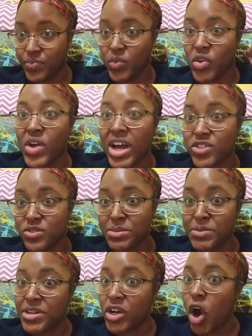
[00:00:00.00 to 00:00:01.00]
You guys
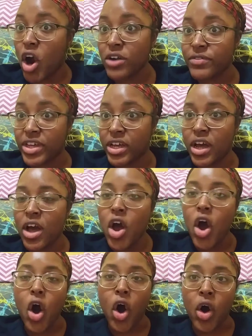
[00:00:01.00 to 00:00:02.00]
remember the carving
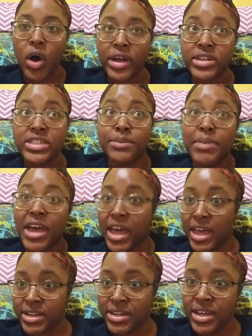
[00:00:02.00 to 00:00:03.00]
on the
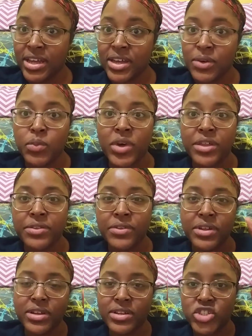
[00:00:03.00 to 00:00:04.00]
bed with
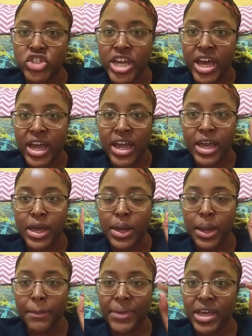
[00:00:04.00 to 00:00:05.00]

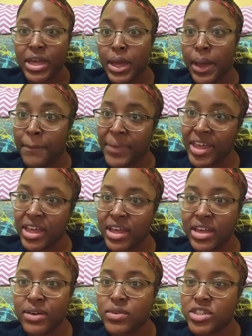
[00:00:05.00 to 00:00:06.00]

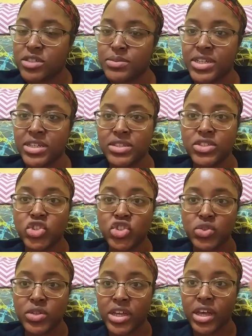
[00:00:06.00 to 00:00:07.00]
JPB, which means
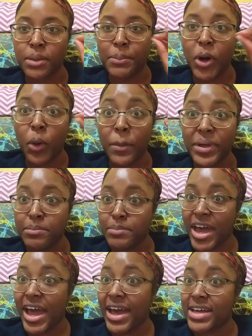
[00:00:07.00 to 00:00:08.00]
Julia, Pope, and
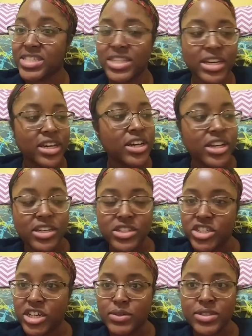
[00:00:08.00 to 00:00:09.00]
Baz.
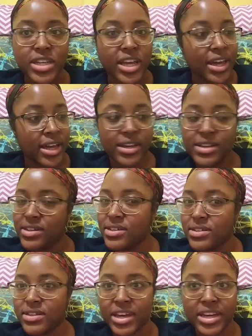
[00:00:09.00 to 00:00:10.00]
Jay was like,
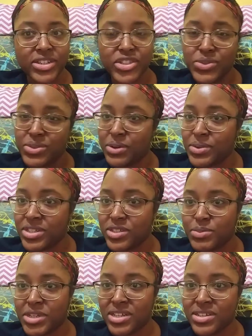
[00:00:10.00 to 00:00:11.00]
hey, do you know what
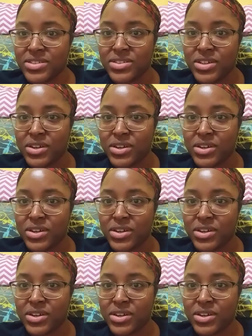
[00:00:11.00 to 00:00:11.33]
this means?